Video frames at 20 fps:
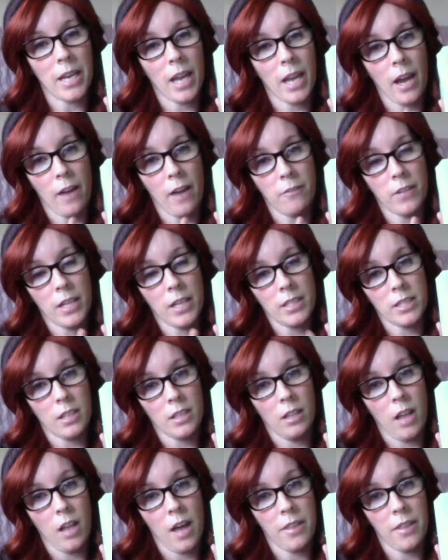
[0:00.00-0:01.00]
calf gets
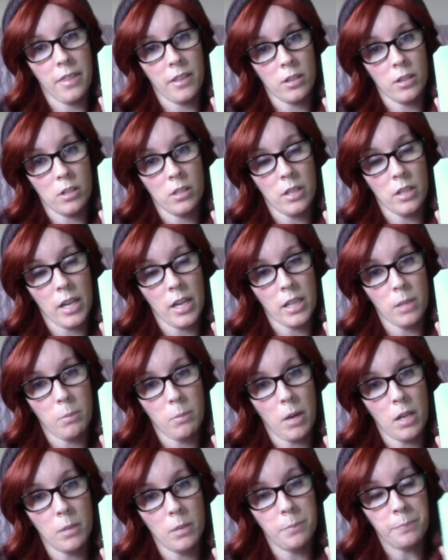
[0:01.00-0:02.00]
a lot thinner at the
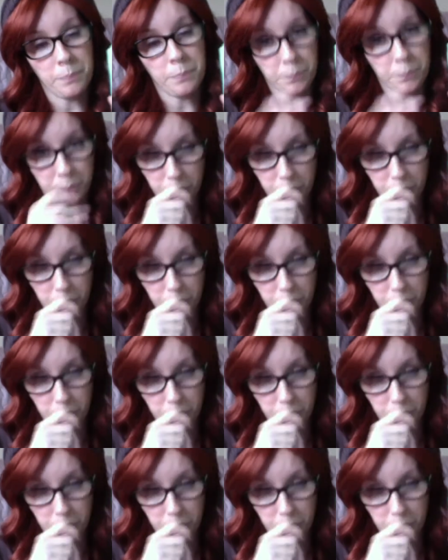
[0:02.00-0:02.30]
bottom.